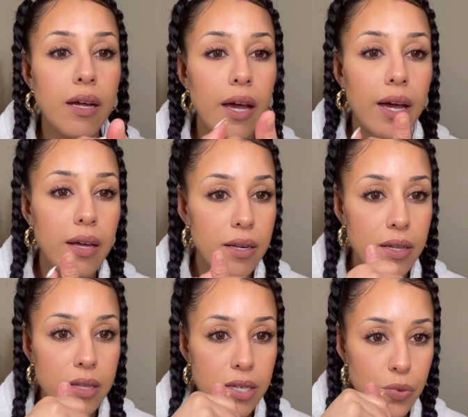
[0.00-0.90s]
and
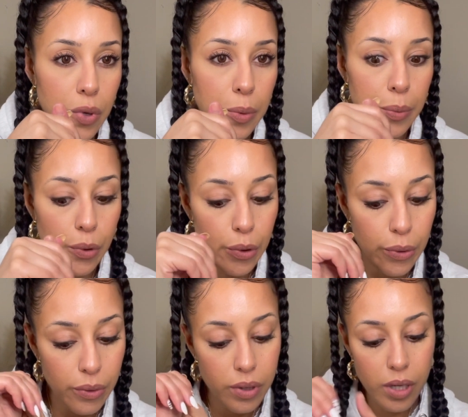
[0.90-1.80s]
this one
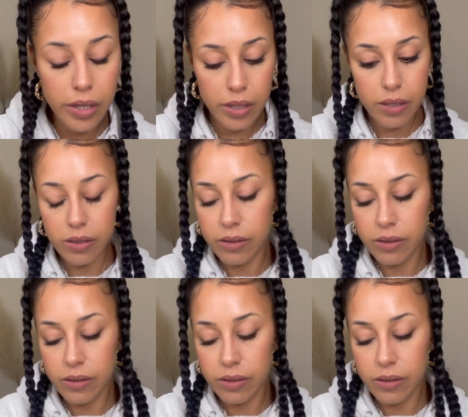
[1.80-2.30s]
broke like